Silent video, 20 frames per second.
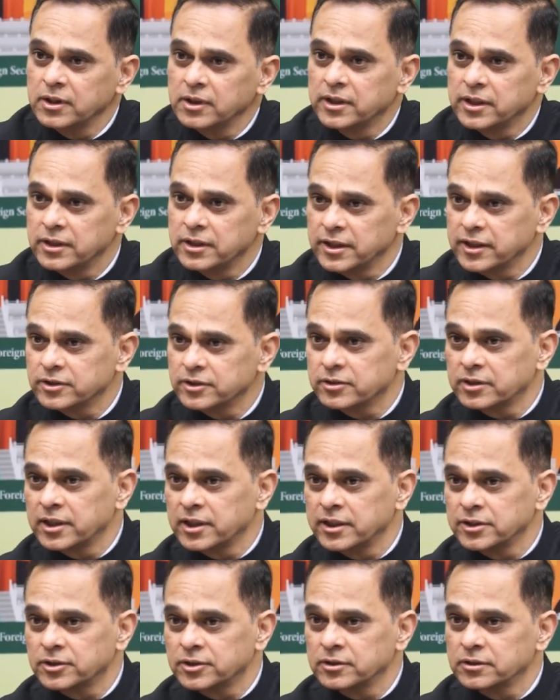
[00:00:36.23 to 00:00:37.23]
India's
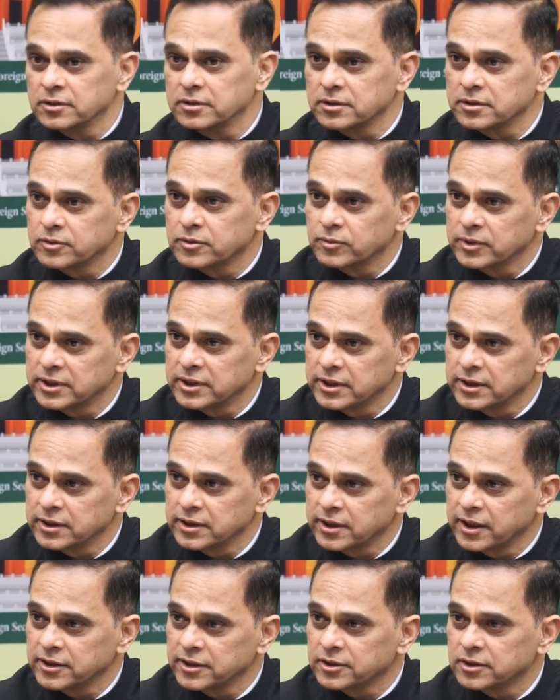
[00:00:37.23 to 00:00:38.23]
Relations with the
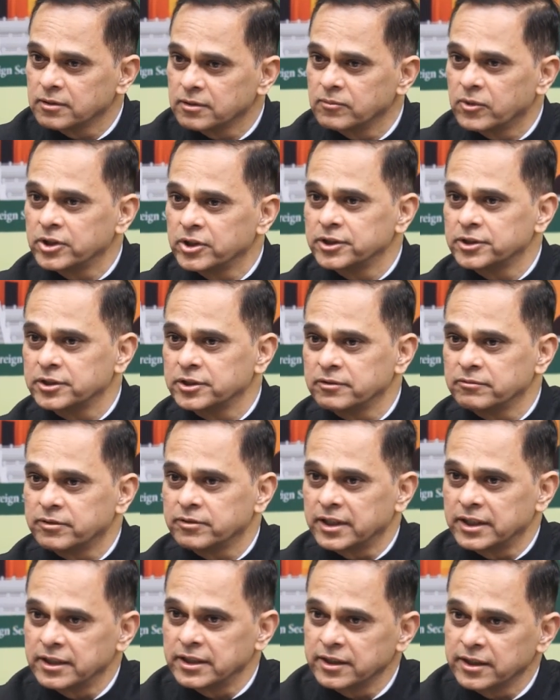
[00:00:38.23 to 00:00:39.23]
International Monetary Fund.